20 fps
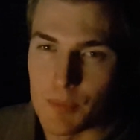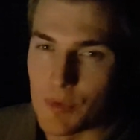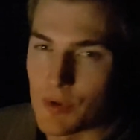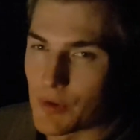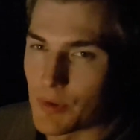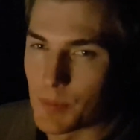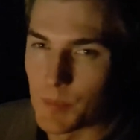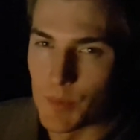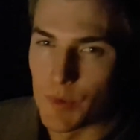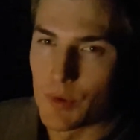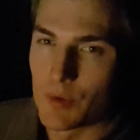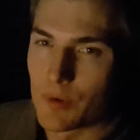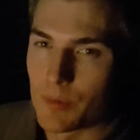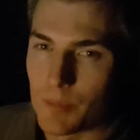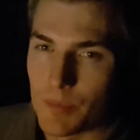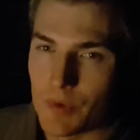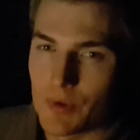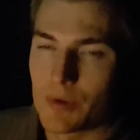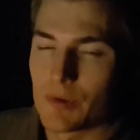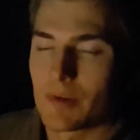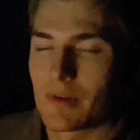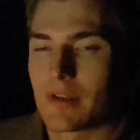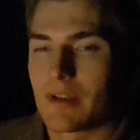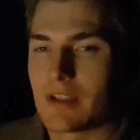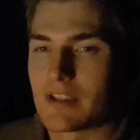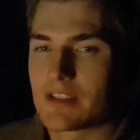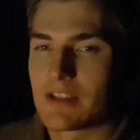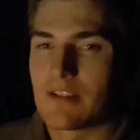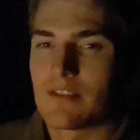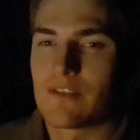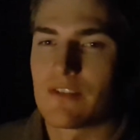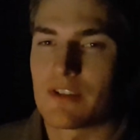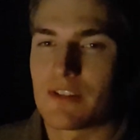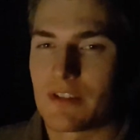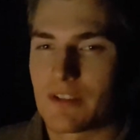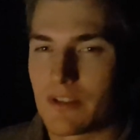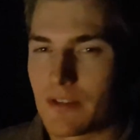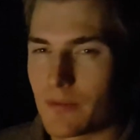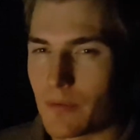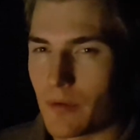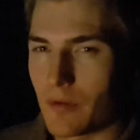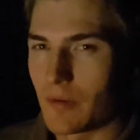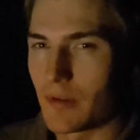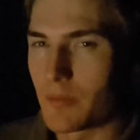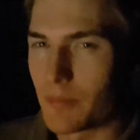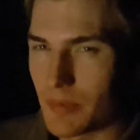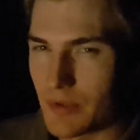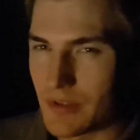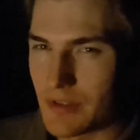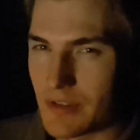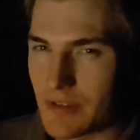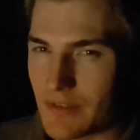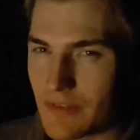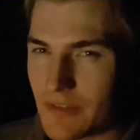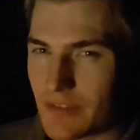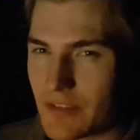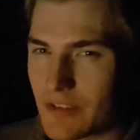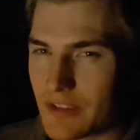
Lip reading: more and more and more, instead of just throwing a bunch of